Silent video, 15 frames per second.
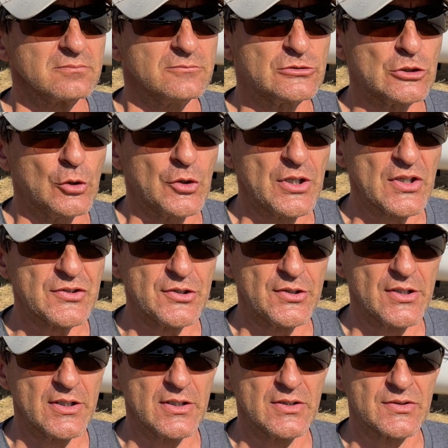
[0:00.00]
So
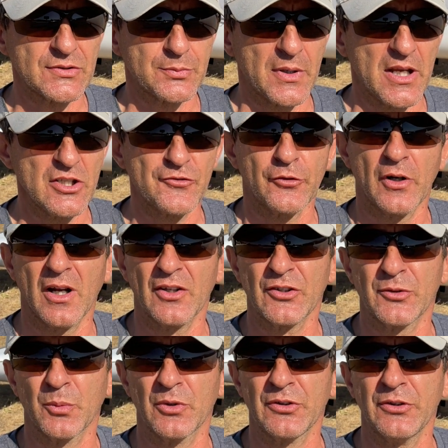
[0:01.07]
yesterday's race for
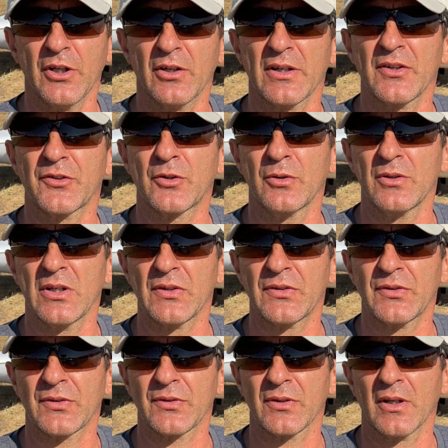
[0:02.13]
us was not as good
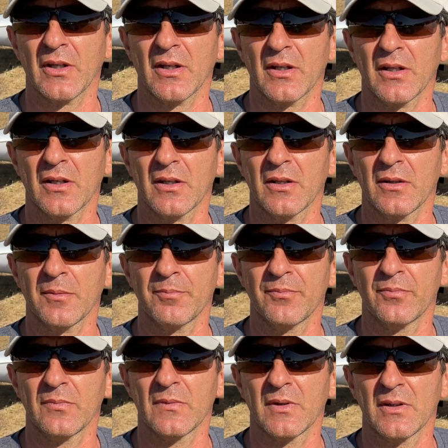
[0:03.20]
as
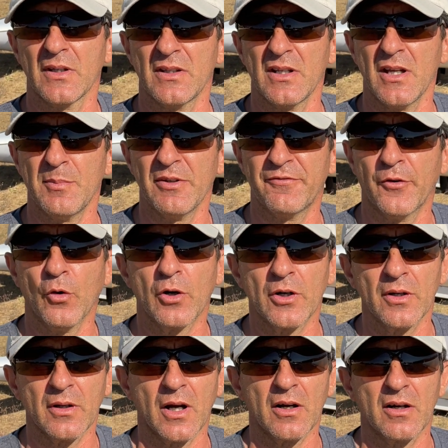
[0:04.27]
the day
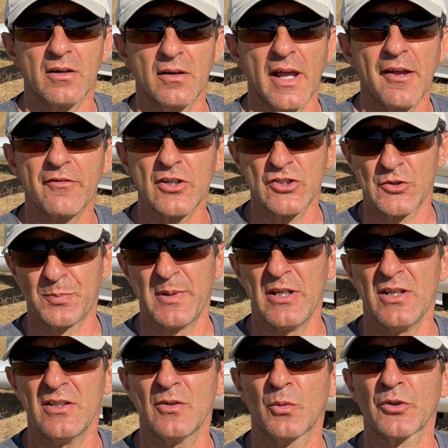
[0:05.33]
before. Our average
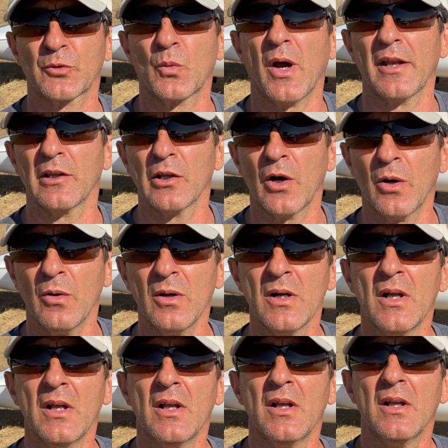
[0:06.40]
speed was quite low,
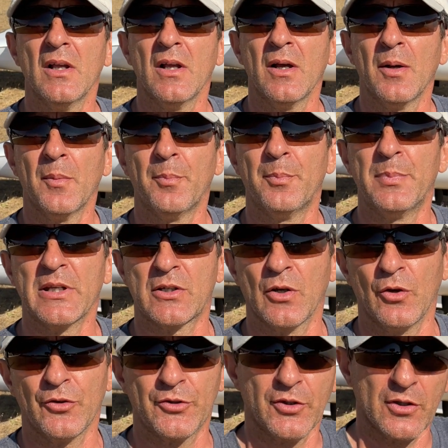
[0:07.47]

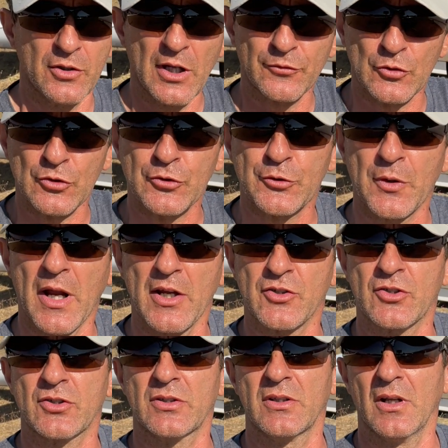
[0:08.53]
because you have to
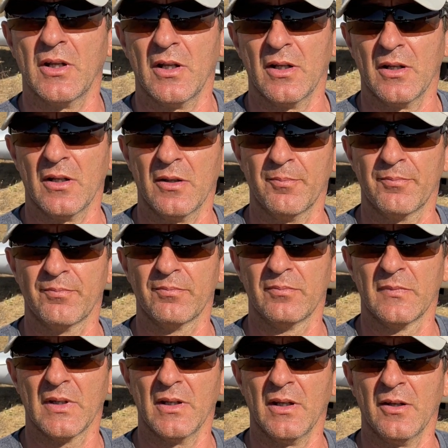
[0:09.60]
stretch
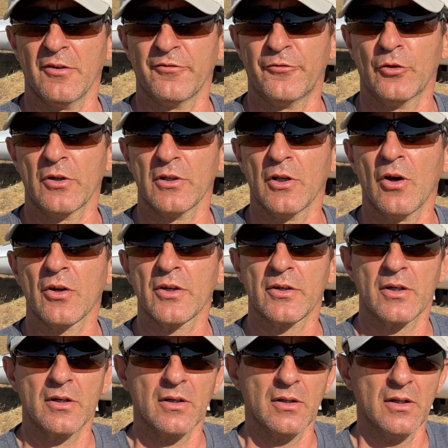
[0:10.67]
for a
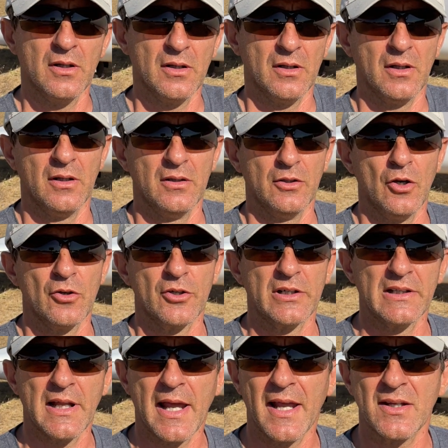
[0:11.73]
longer
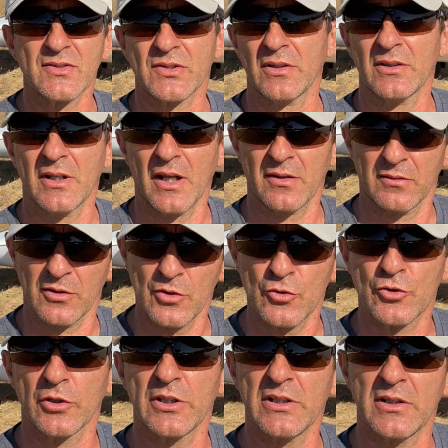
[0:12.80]
legs, and that
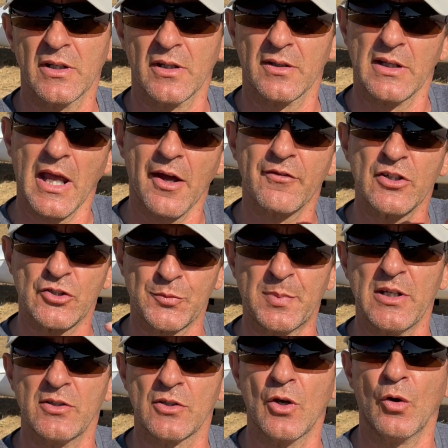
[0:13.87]
usually the average
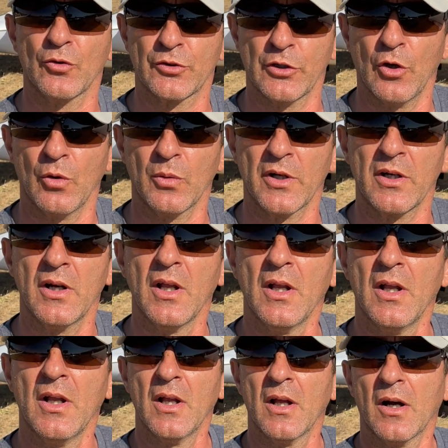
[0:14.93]
speed goes lower
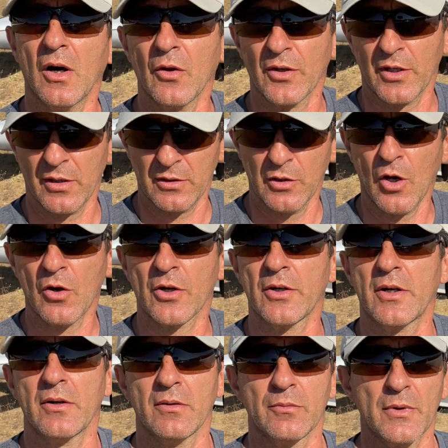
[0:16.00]
on a
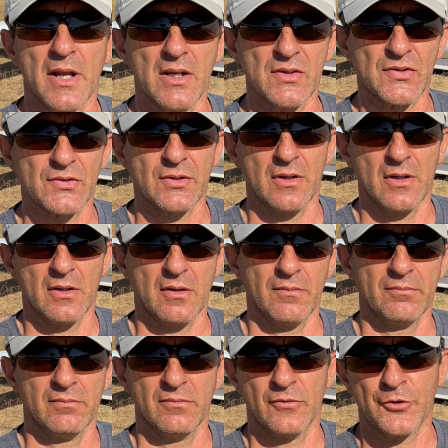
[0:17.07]
longer race.
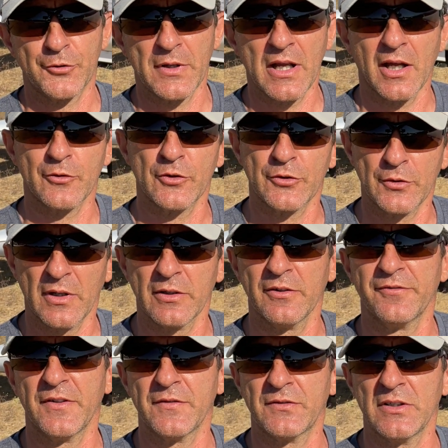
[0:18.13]
300,
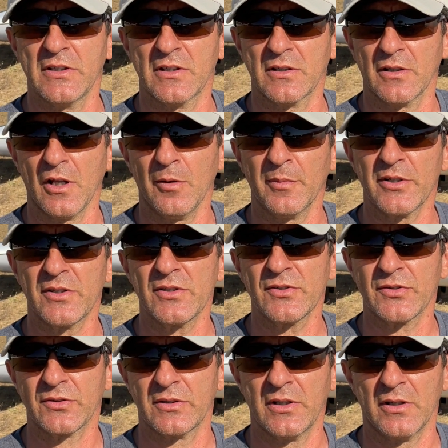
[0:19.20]
350
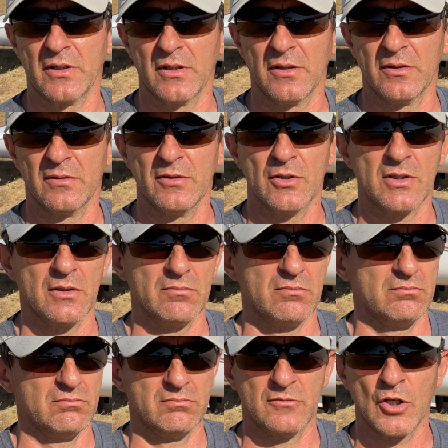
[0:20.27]
kilometers, there you can
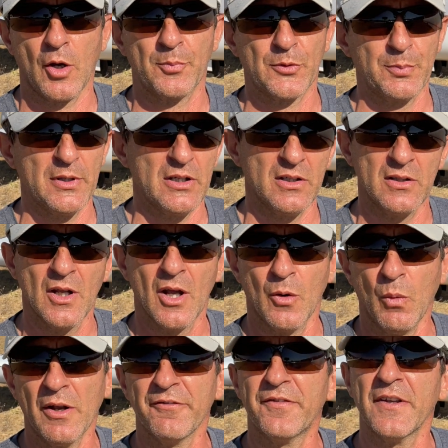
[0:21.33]
top speed
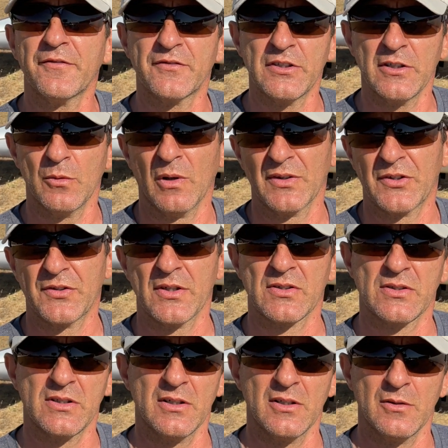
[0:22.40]
150,
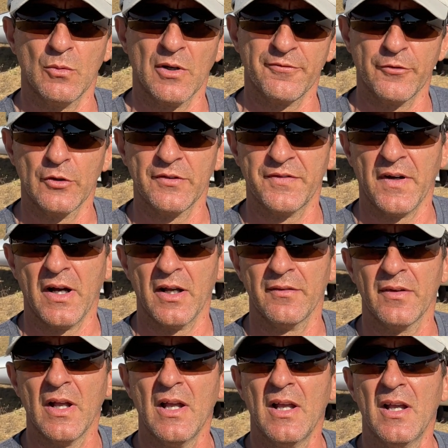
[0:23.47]
160, 145.
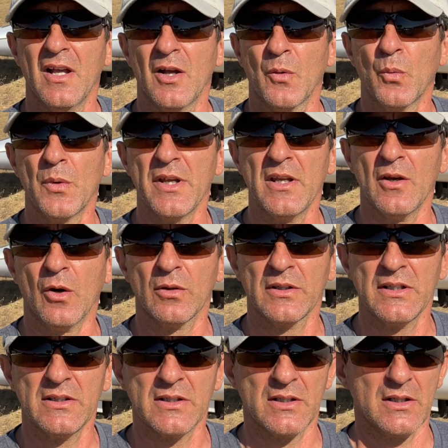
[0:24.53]
We
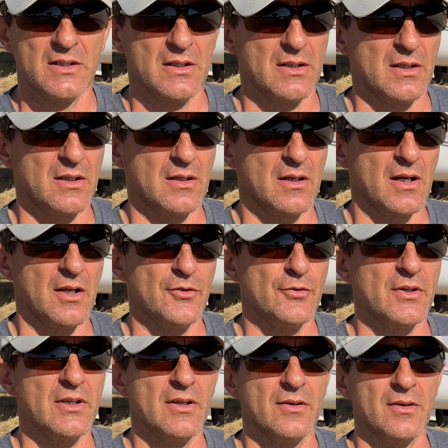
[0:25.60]
only did
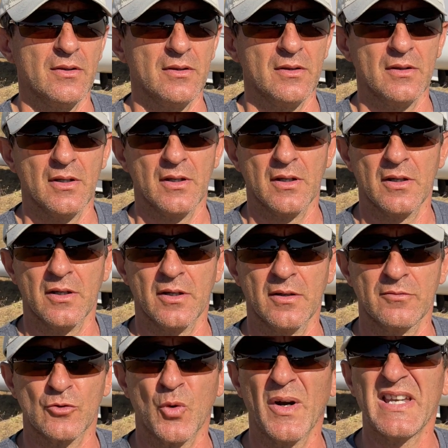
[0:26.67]

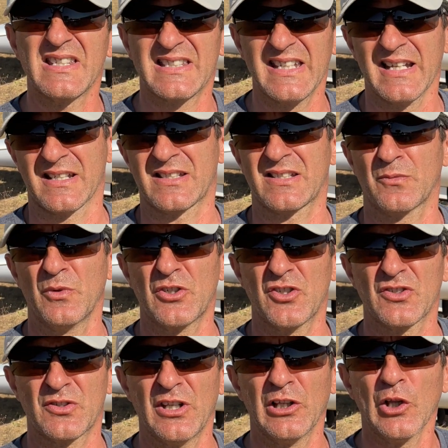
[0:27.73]
126, which
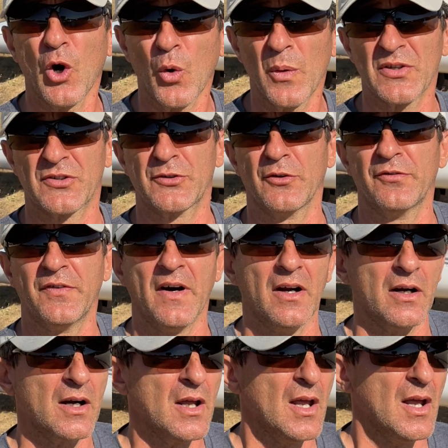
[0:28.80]
is the lowest so
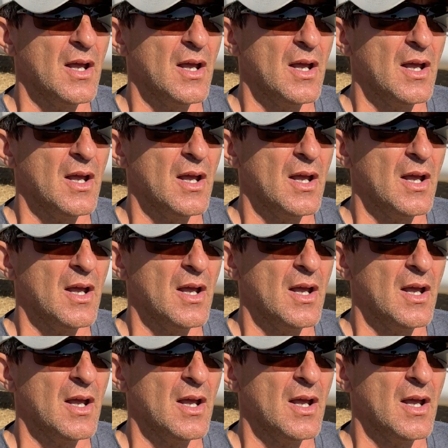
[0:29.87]
far.